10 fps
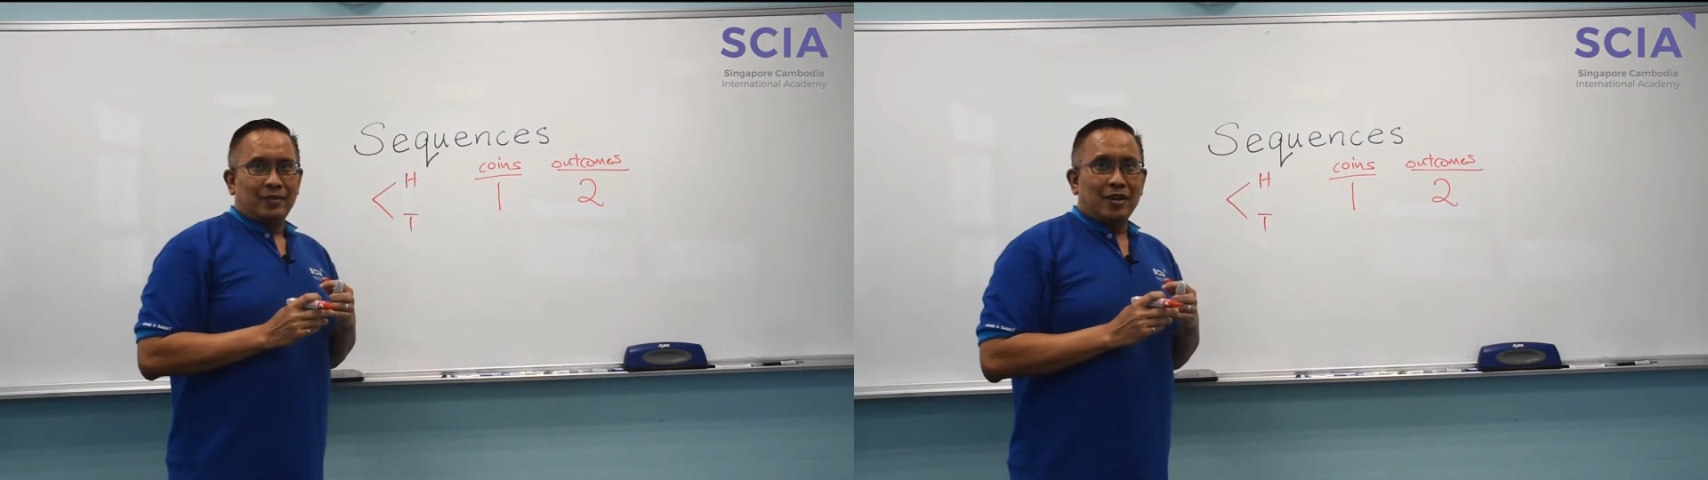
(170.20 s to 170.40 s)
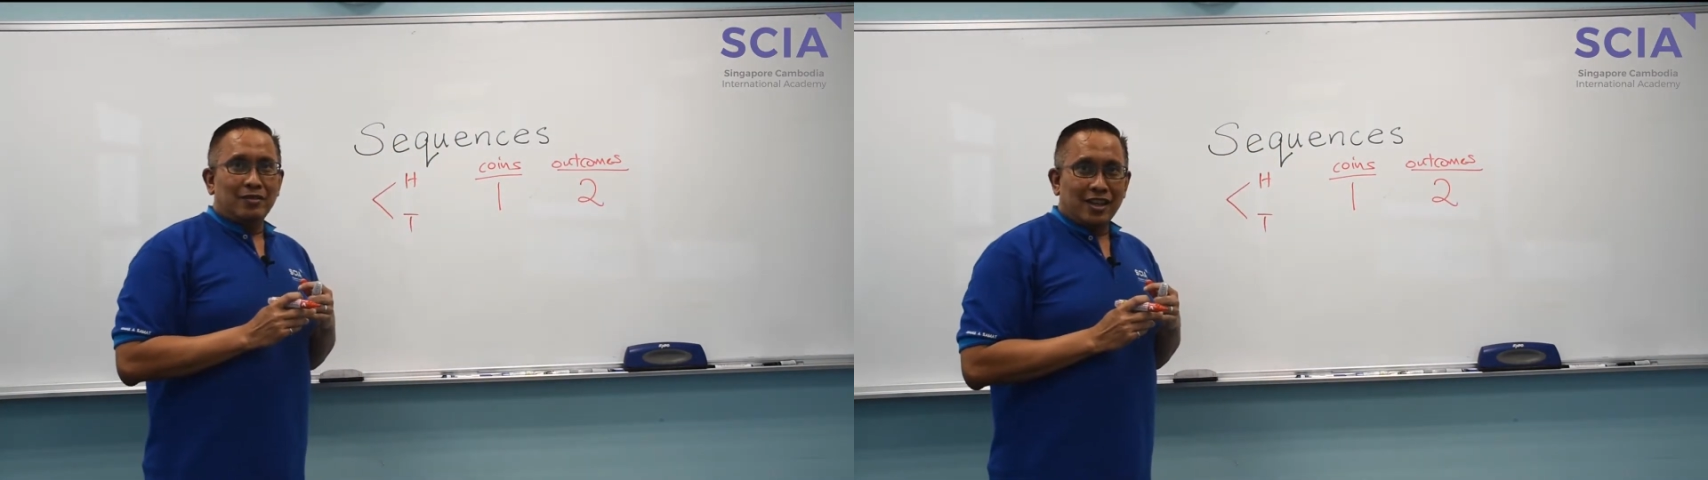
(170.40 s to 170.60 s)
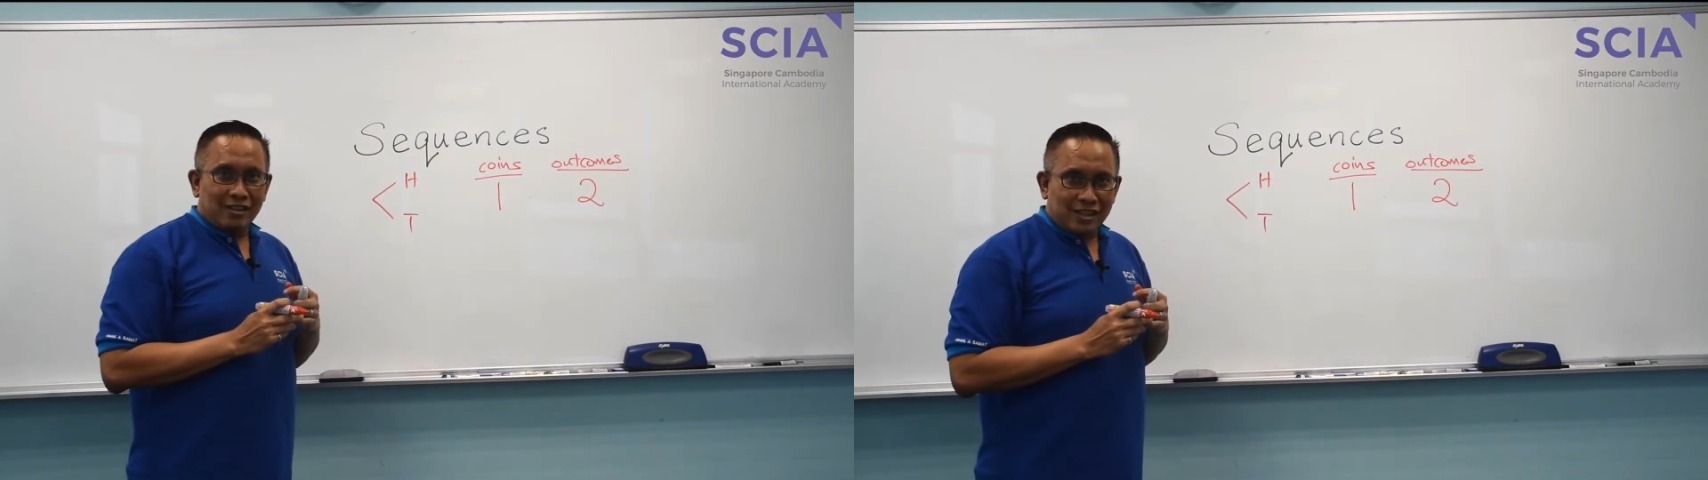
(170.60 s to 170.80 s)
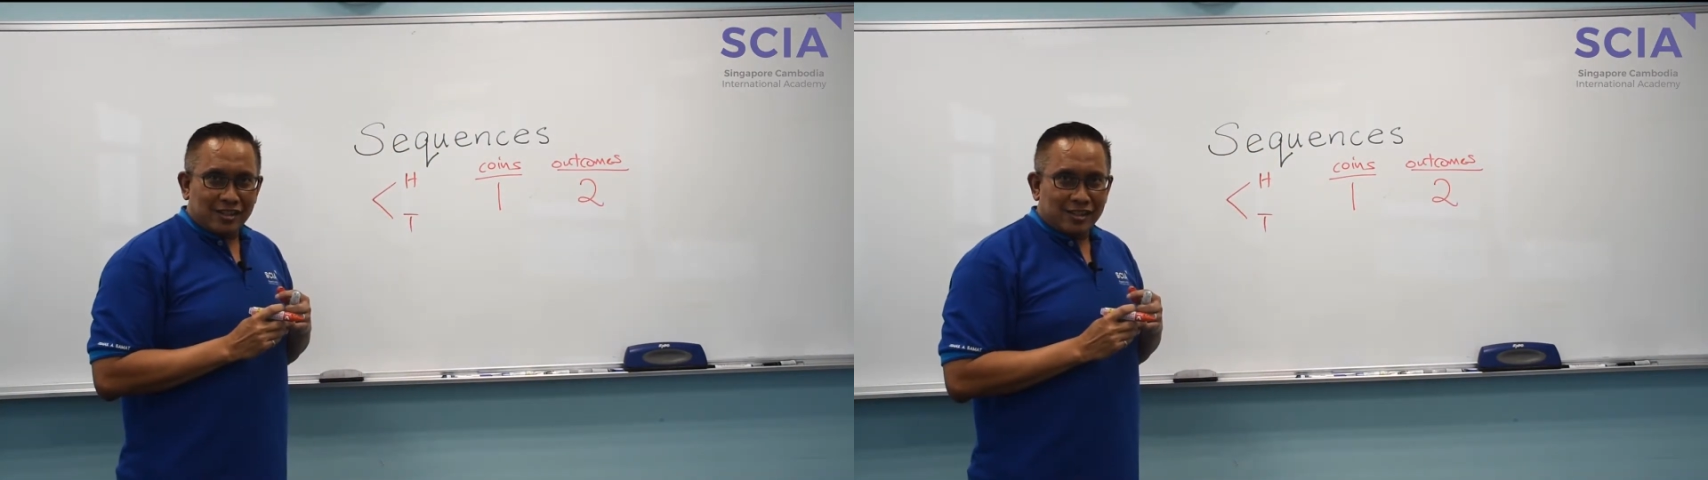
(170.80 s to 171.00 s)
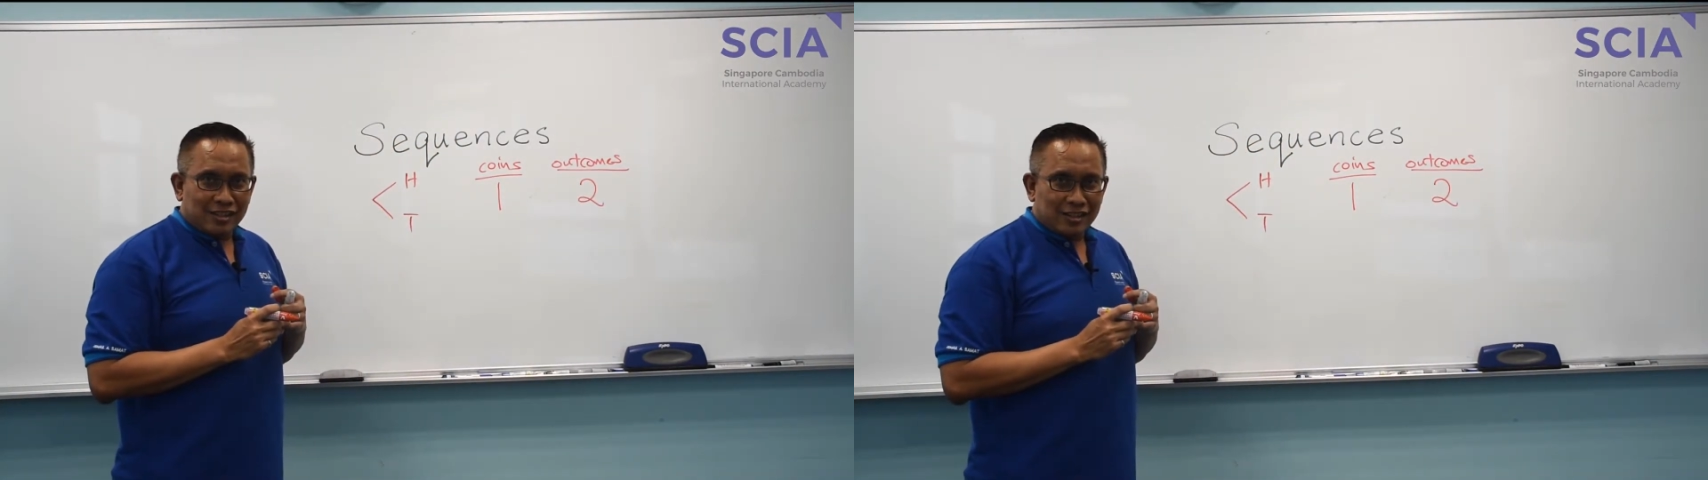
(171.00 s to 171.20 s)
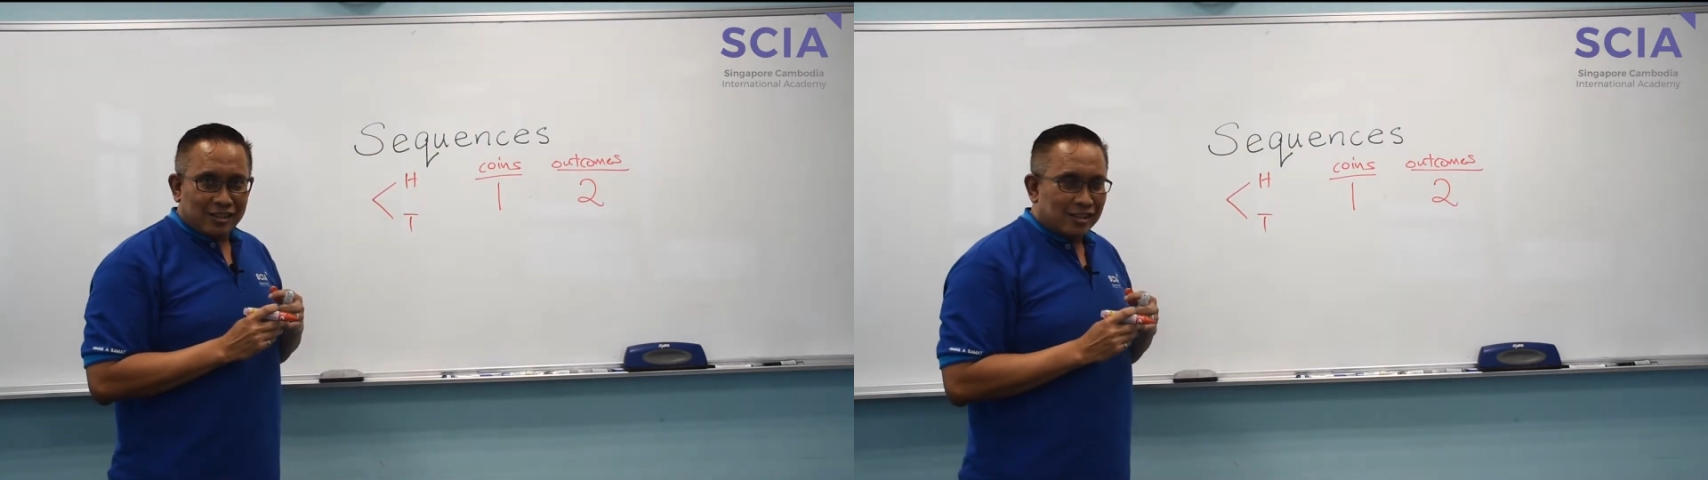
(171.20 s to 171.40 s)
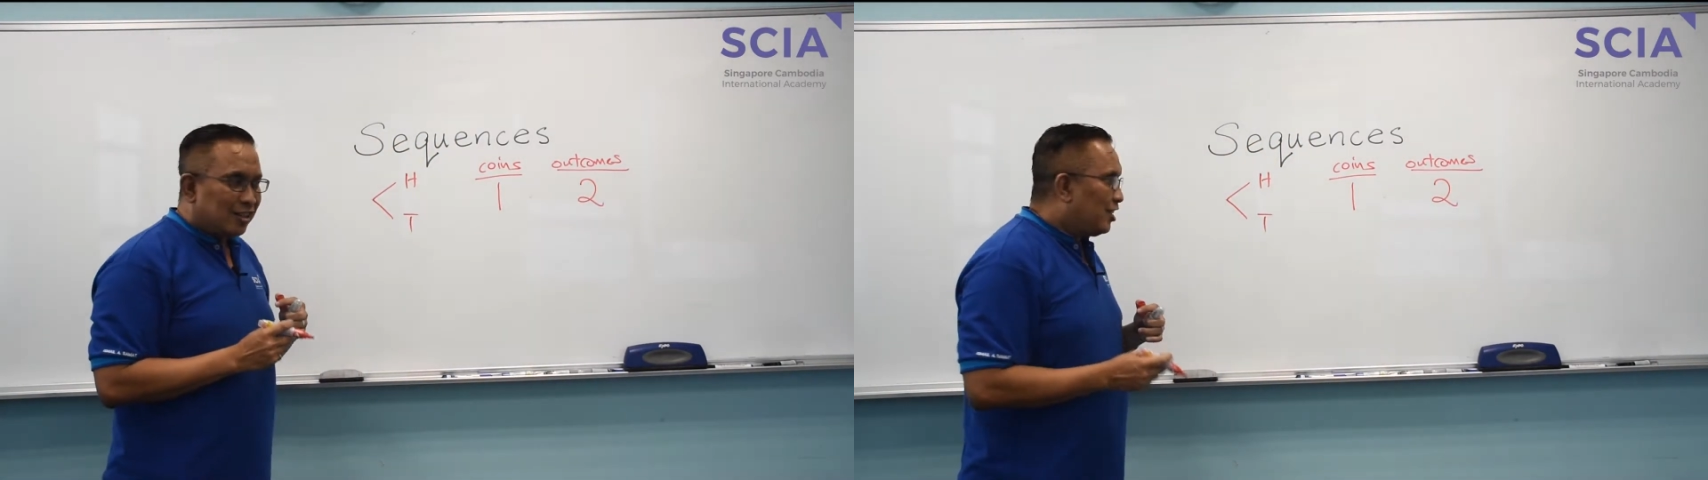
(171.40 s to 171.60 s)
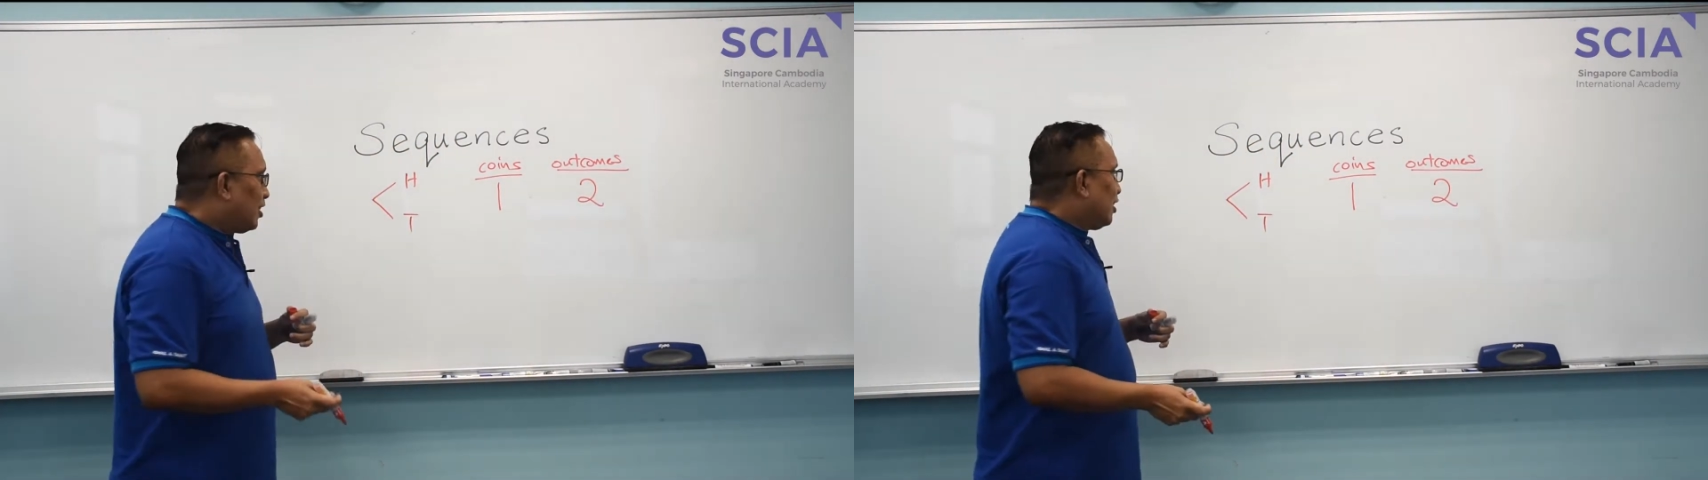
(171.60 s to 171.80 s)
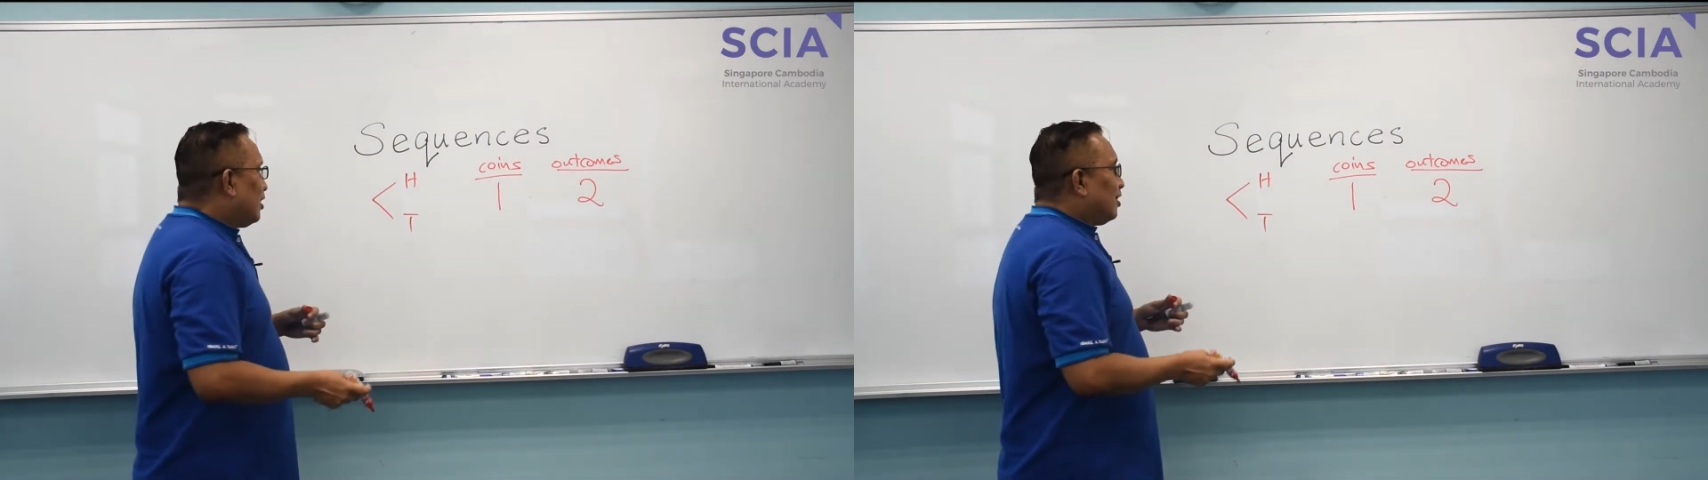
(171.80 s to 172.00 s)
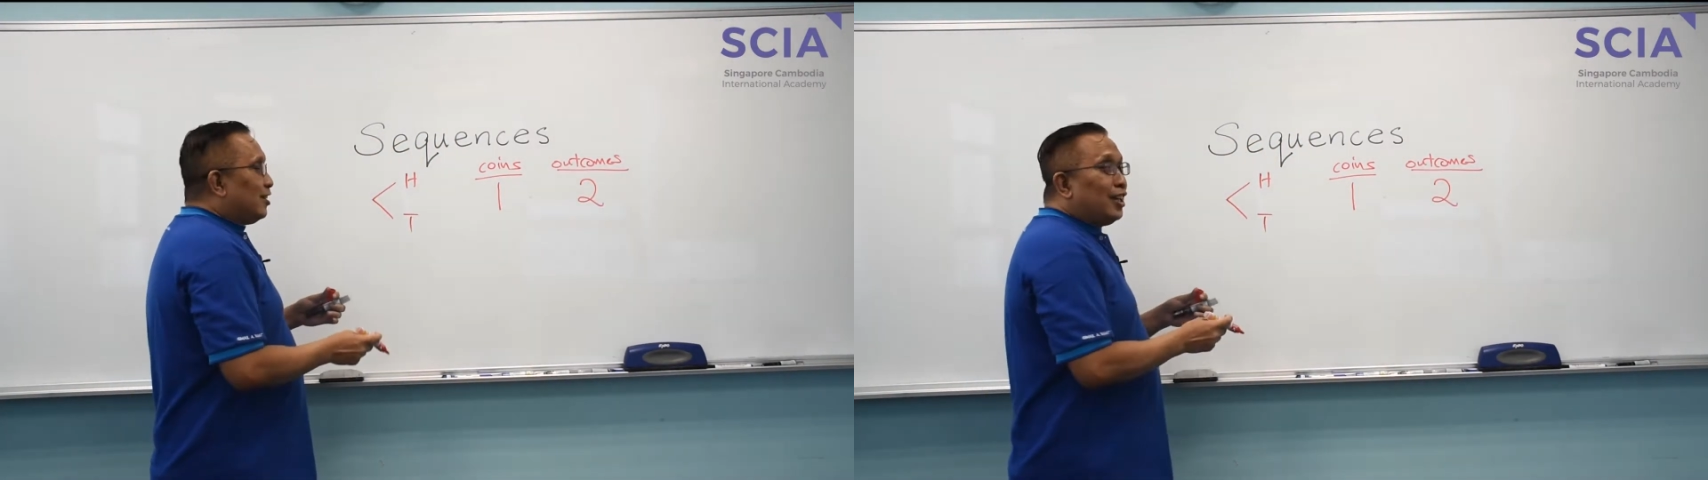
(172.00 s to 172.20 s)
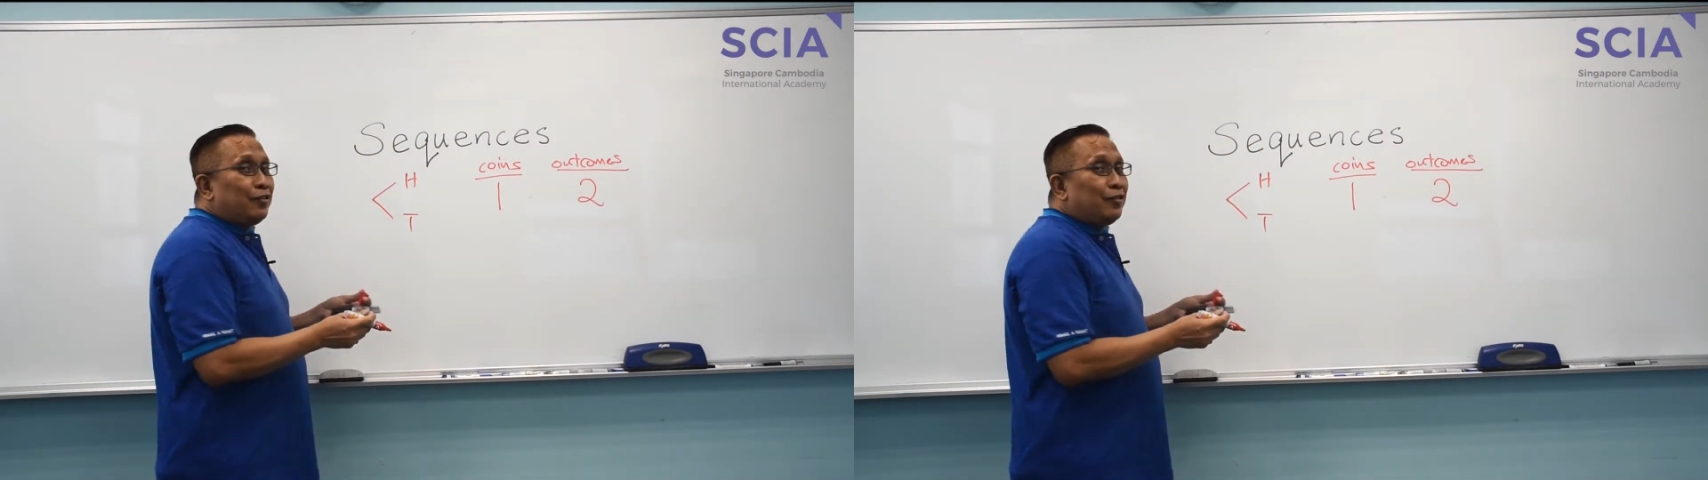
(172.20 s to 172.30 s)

We have done this. Then